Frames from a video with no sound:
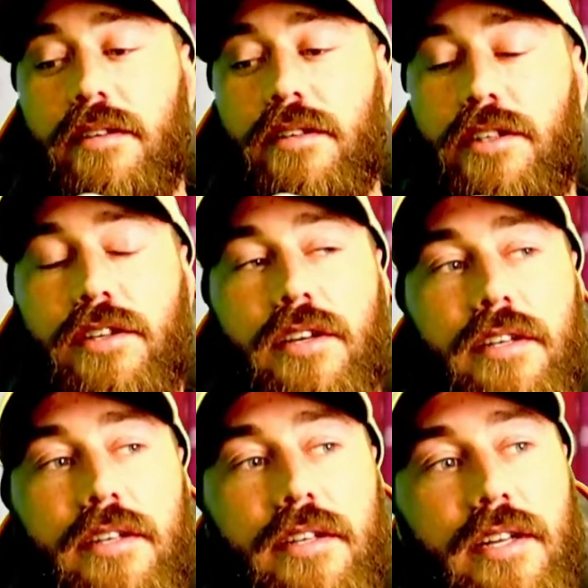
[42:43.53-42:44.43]
you
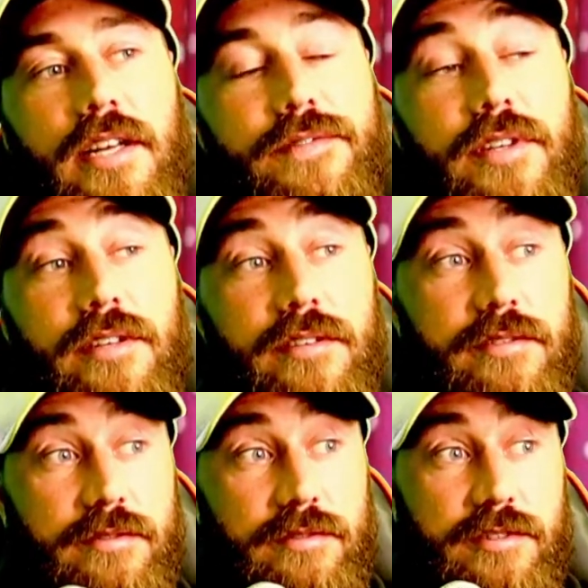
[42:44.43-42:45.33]
can, if you
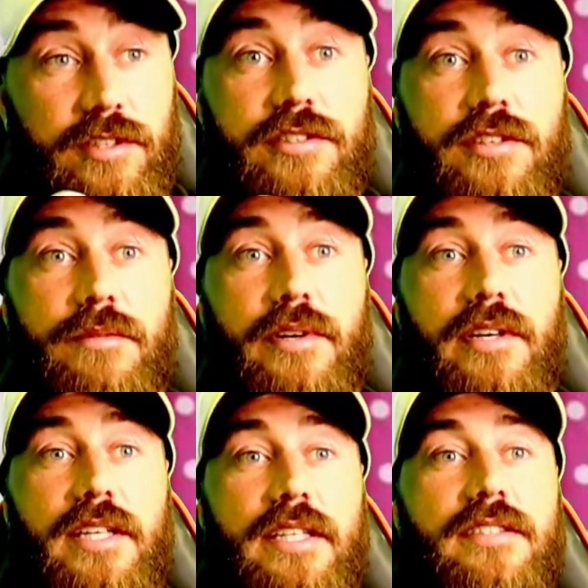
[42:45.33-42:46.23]
search on
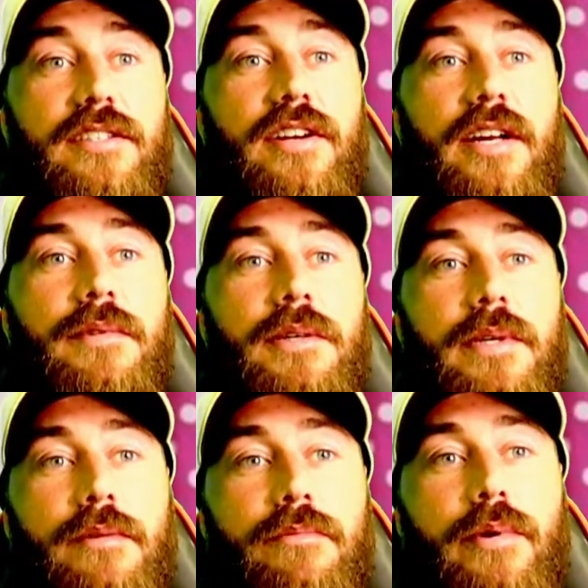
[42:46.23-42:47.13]
my Instagram, there'll
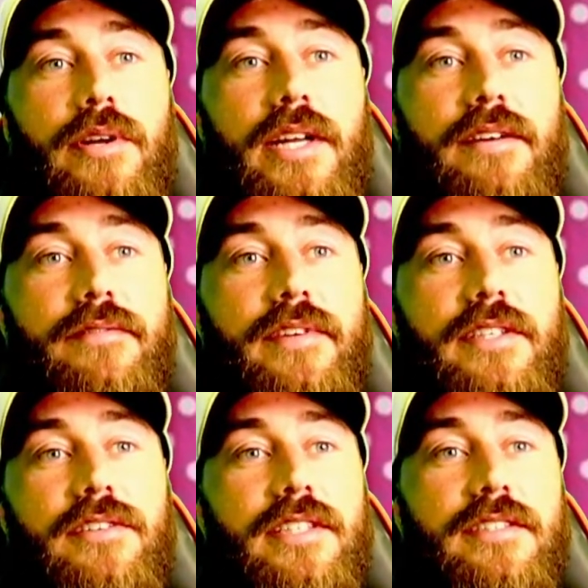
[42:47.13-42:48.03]
be a burnout
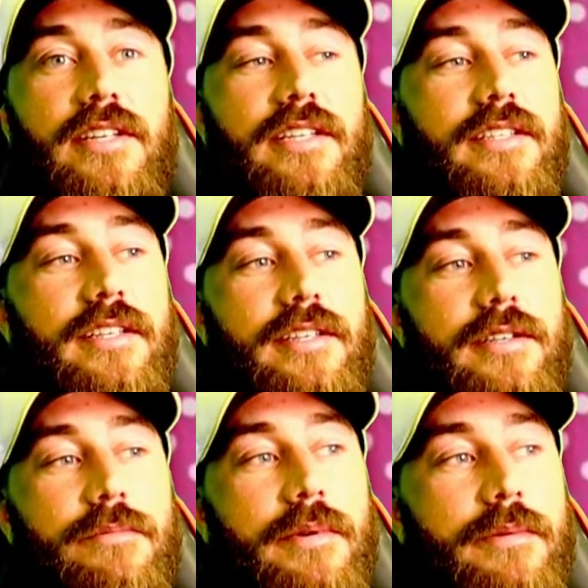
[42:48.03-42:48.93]
victory skid that you
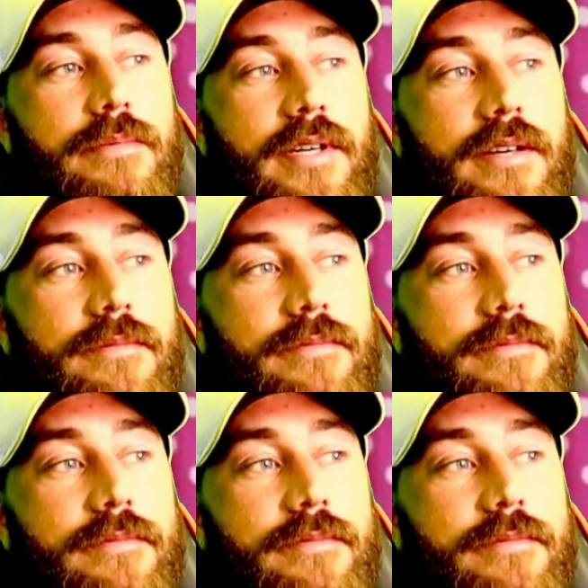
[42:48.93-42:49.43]
could probably put up.